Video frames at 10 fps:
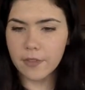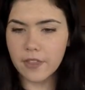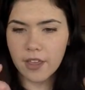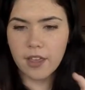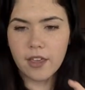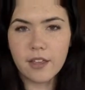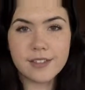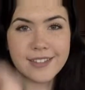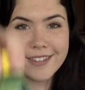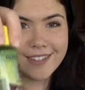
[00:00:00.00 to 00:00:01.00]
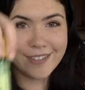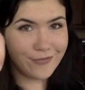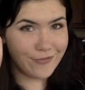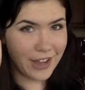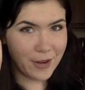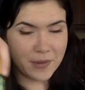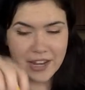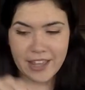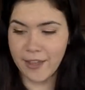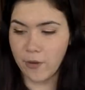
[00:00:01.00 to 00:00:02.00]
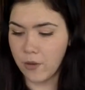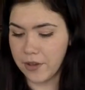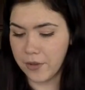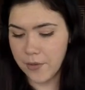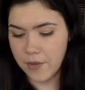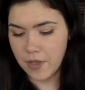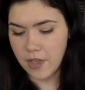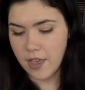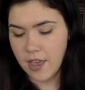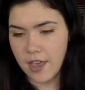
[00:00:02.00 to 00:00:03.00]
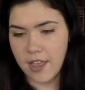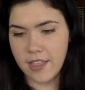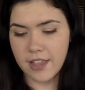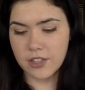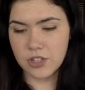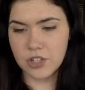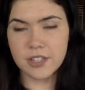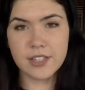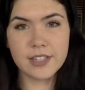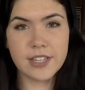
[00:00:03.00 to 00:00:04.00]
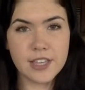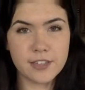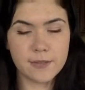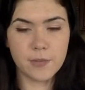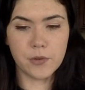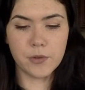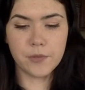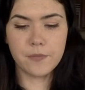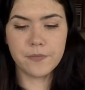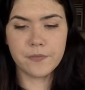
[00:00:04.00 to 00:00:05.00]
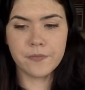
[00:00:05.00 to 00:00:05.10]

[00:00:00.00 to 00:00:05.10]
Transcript: the vitamin E oil, and that's just a teaspoon.